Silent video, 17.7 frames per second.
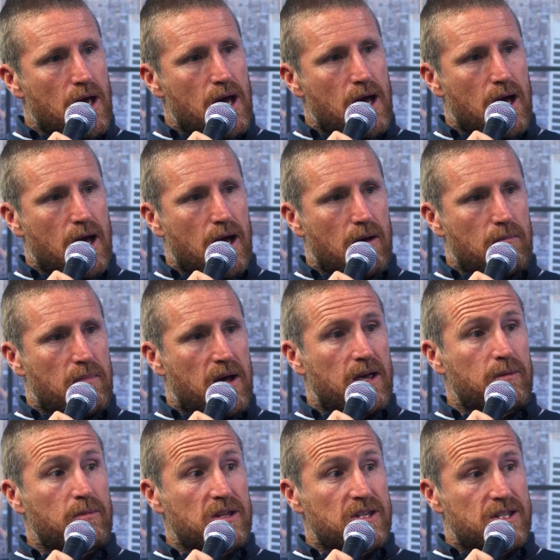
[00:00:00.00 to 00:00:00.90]

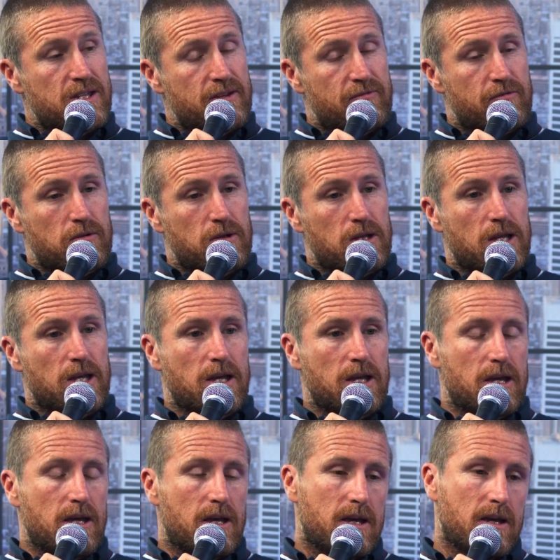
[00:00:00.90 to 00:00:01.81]
maybe
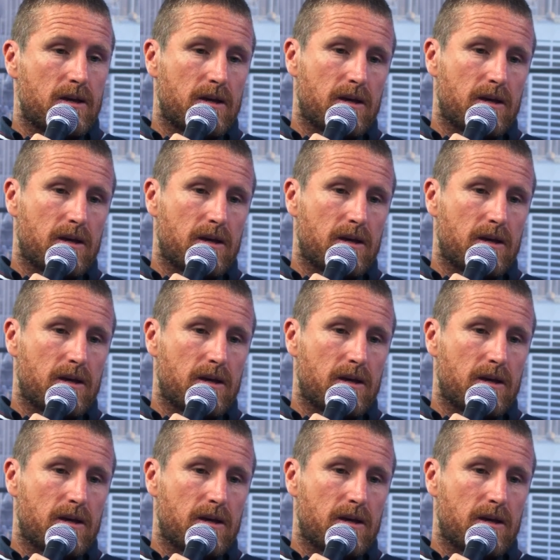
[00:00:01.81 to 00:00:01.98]
differently